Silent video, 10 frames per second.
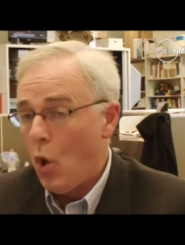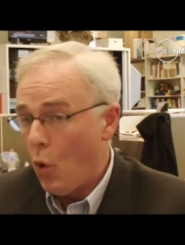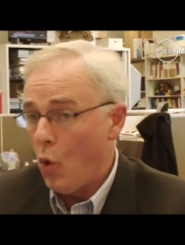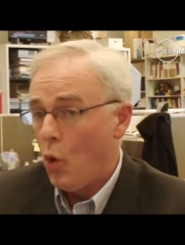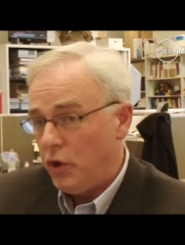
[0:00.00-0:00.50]

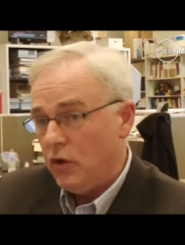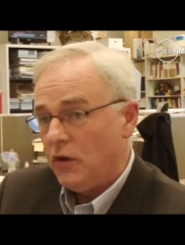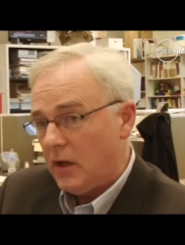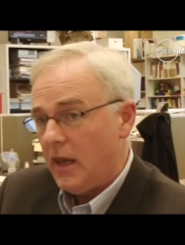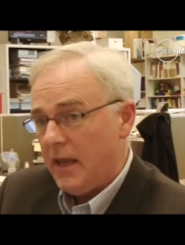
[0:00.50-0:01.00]
or you're
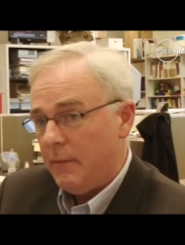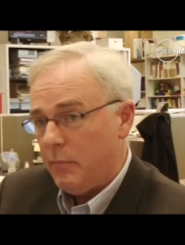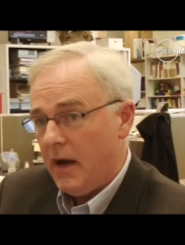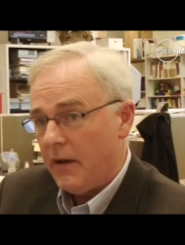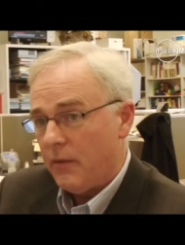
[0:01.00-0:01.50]
declared
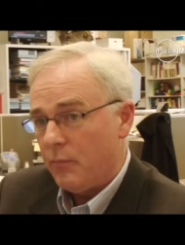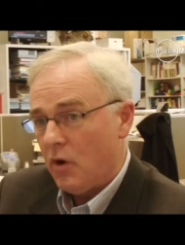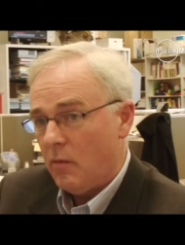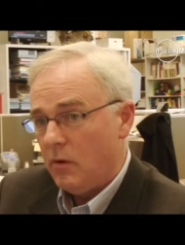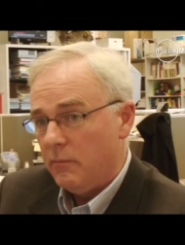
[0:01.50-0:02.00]
part of the
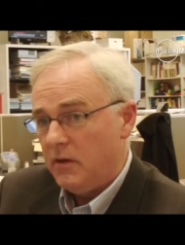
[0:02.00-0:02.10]
problem.